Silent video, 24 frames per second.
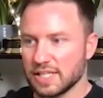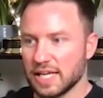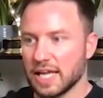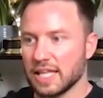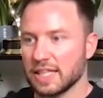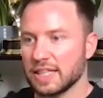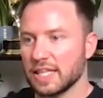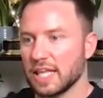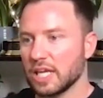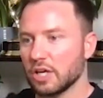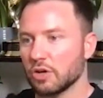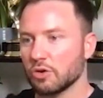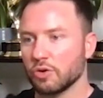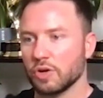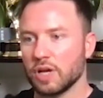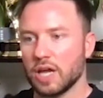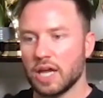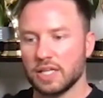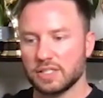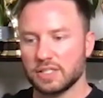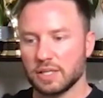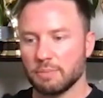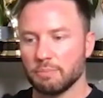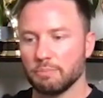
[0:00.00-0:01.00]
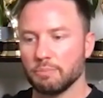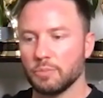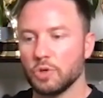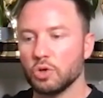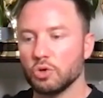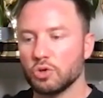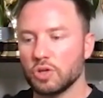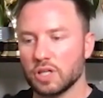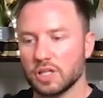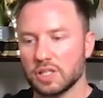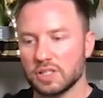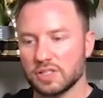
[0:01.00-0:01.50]
and they create a
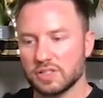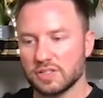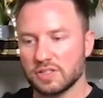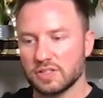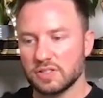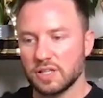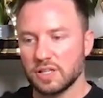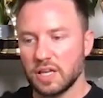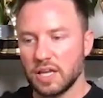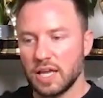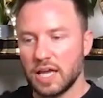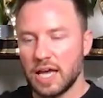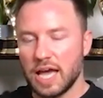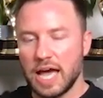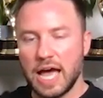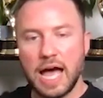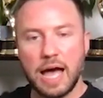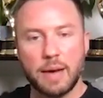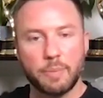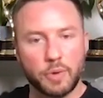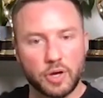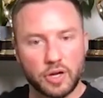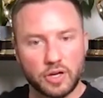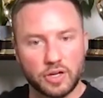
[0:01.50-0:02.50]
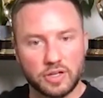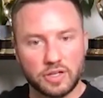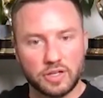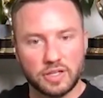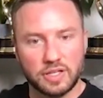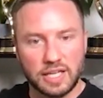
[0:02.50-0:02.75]
mucus hammock